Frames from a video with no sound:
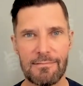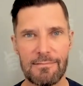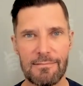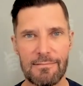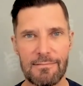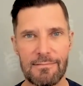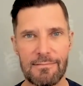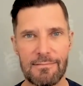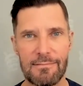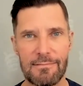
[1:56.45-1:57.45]

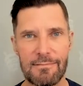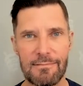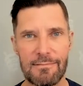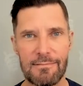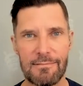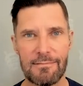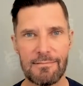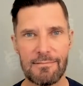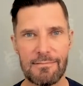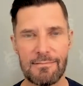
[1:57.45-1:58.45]

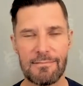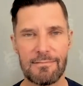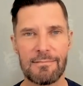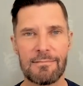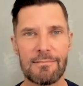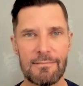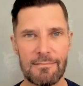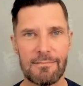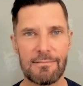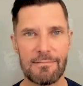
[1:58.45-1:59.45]

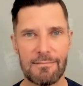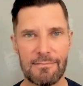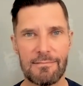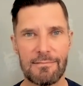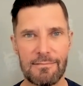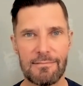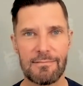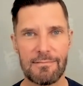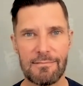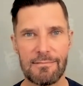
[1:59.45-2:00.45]

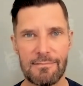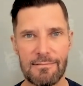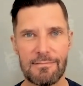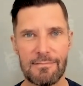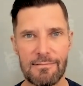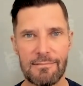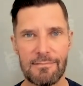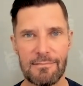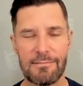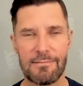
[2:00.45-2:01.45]

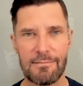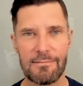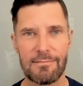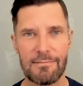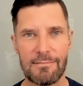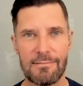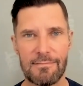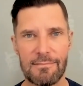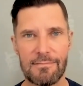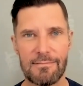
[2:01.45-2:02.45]

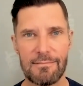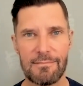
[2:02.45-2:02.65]
[no speech]